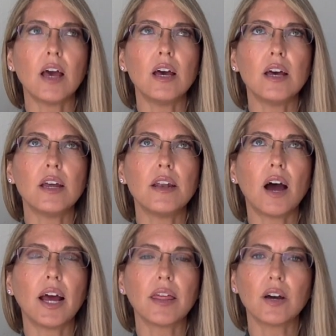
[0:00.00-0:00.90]
And
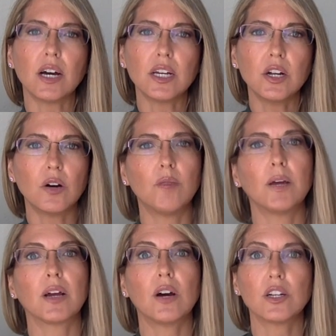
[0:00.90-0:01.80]
I thought, oh
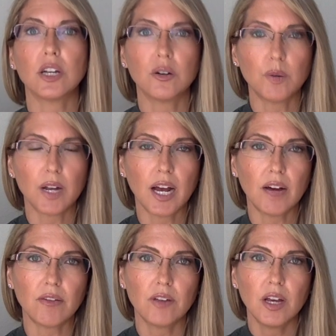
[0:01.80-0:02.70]
my gosh, I don't want to
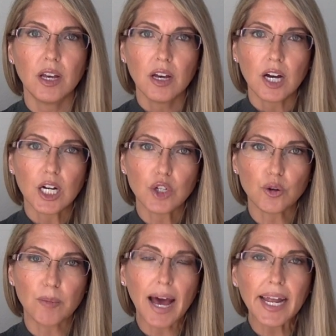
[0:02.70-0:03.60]
have a
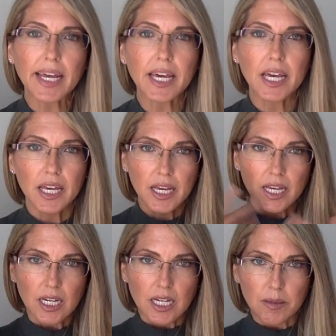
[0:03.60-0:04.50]
traumatic
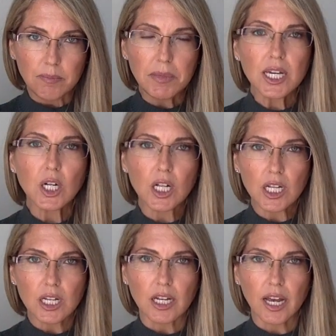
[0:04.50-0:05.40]

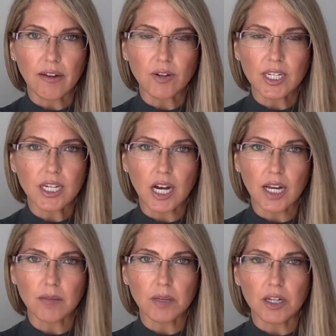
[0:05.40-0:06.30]
meal every
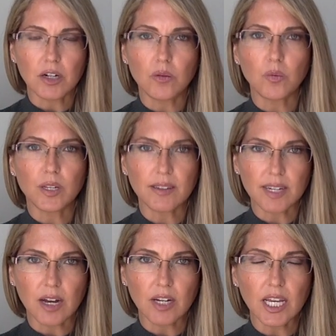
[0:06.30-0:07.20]
time, we sit
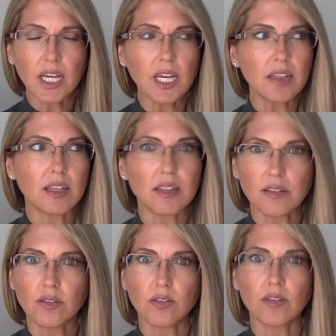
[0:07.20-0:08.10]
down to eat,
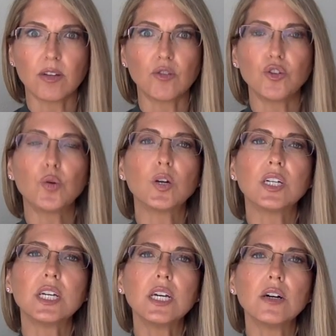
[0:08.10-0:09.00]
there's an
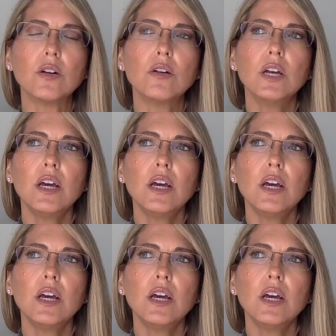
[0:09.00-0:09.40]
ordeal.